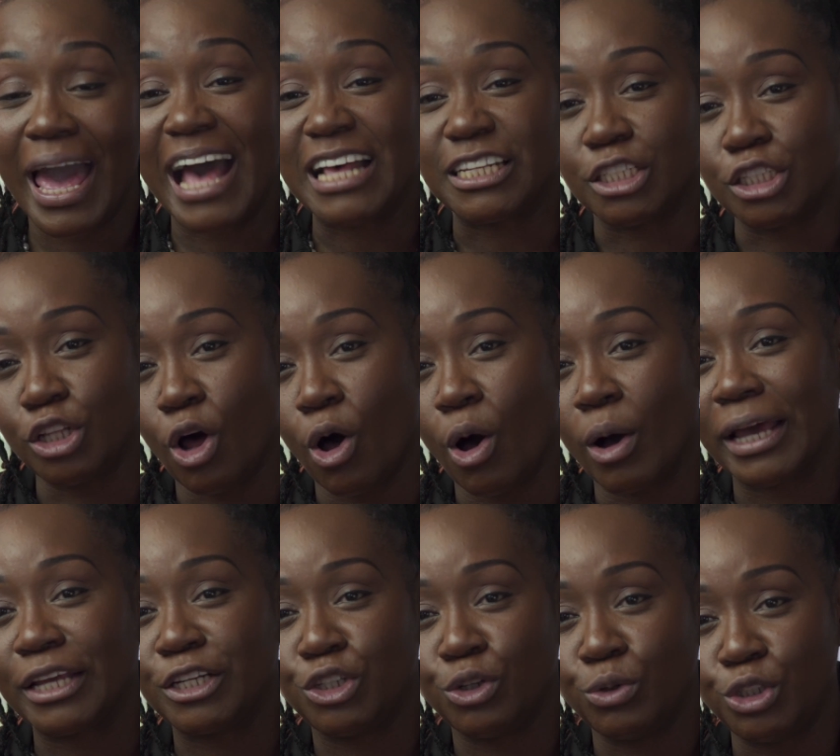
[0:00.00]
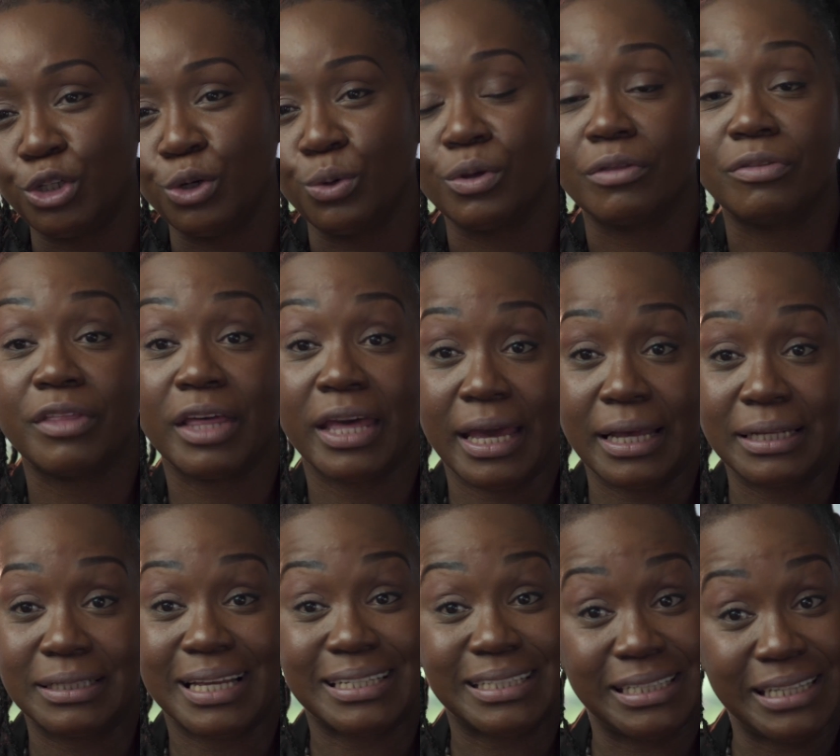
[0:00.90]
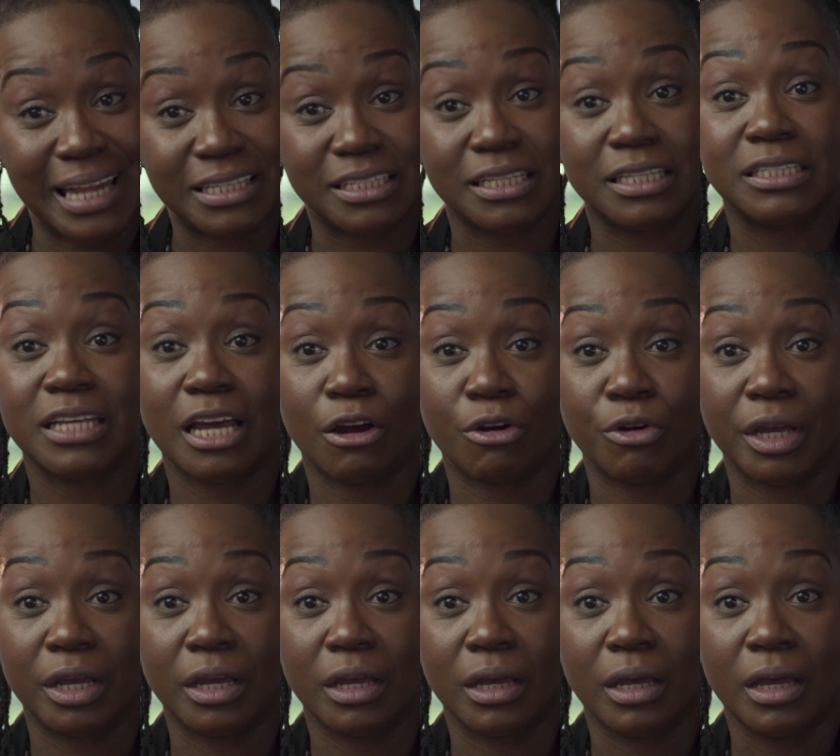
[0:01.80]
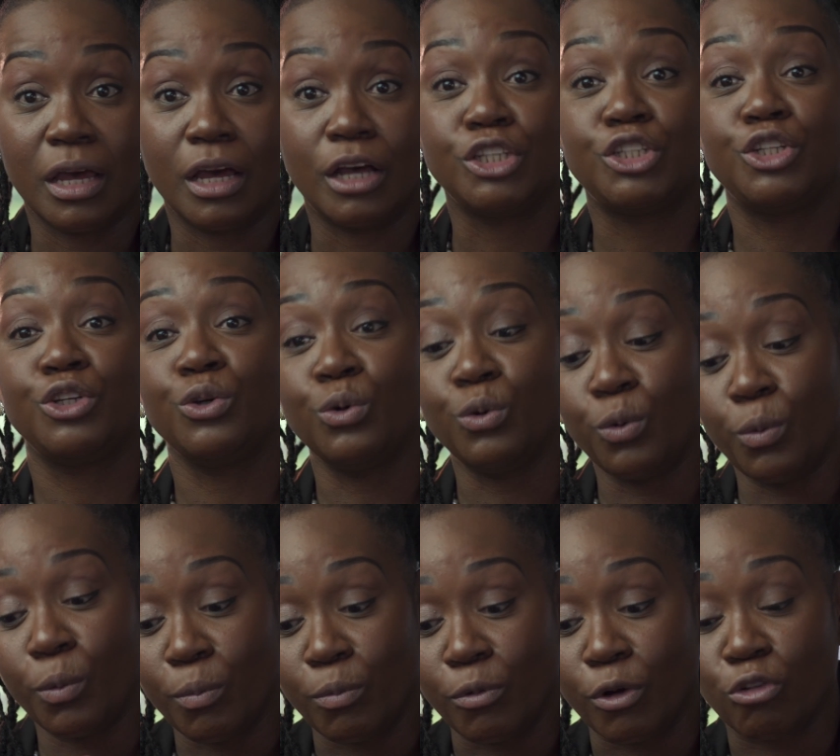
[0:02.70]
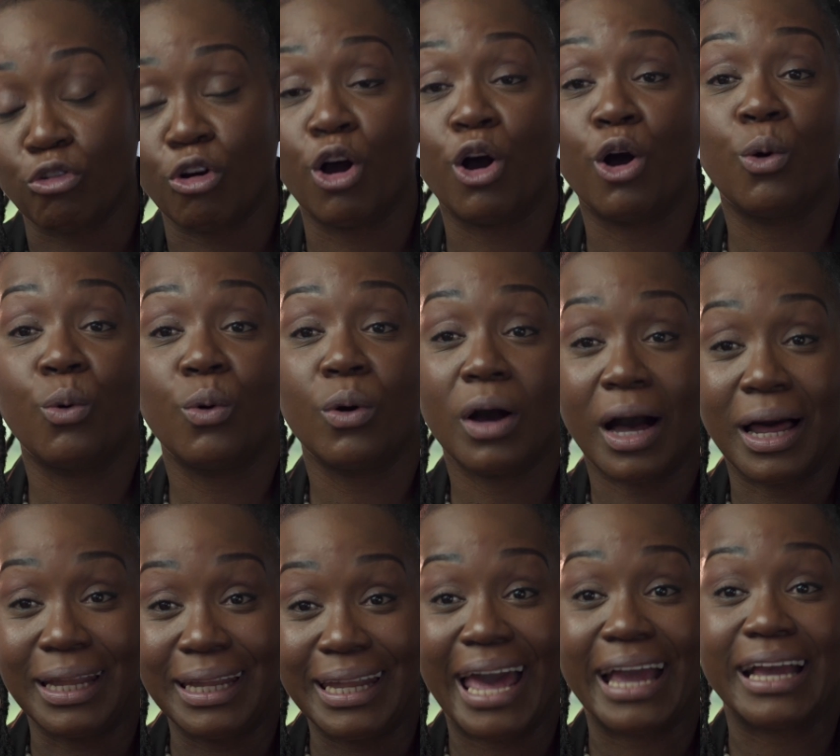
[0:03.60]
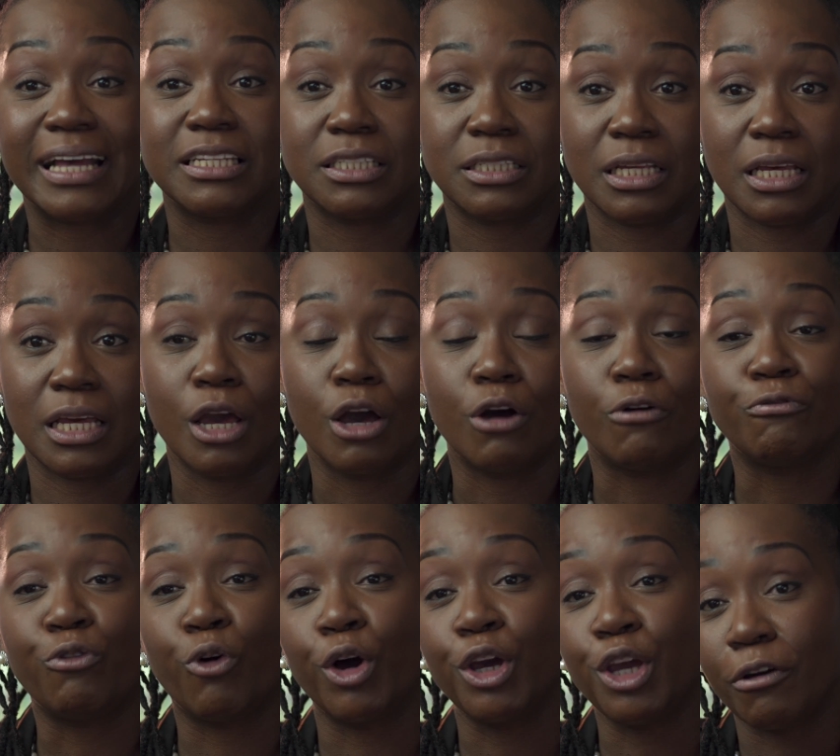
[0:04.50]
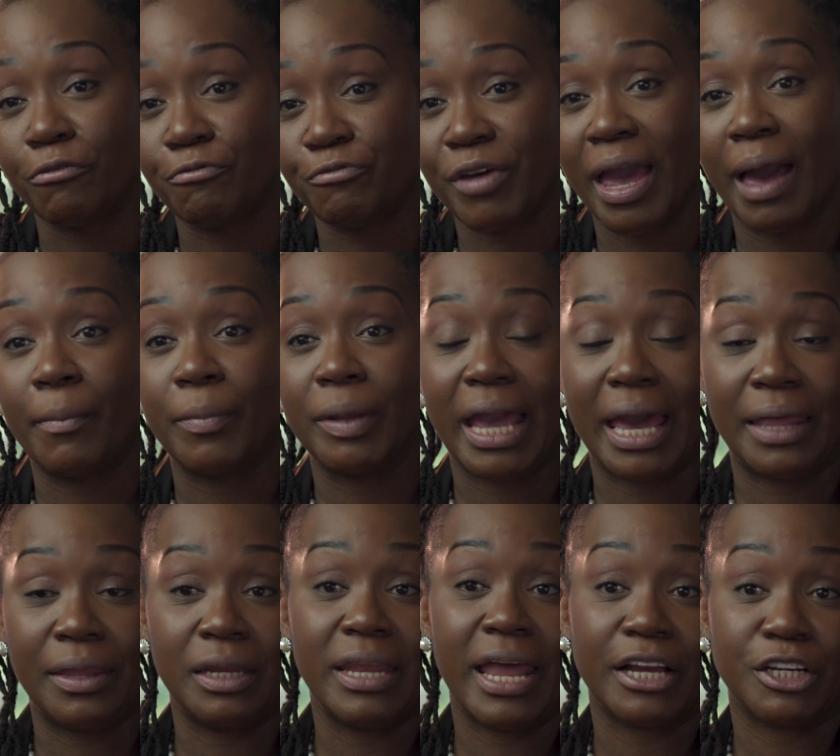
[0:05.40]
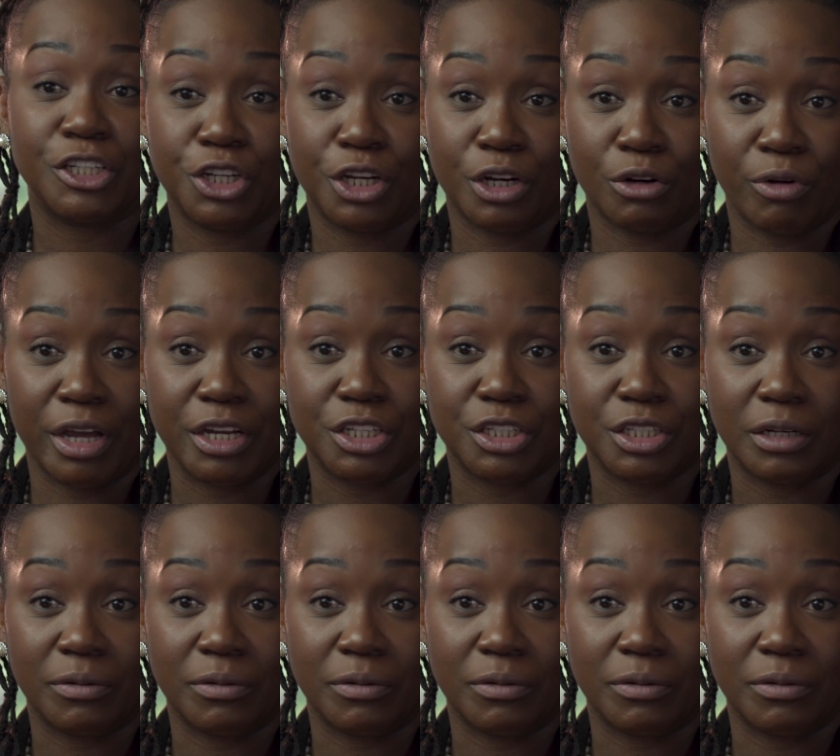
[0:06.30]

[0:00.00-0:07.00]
as long as you do the things that's necessary to grow a legacy for your family and the next generation.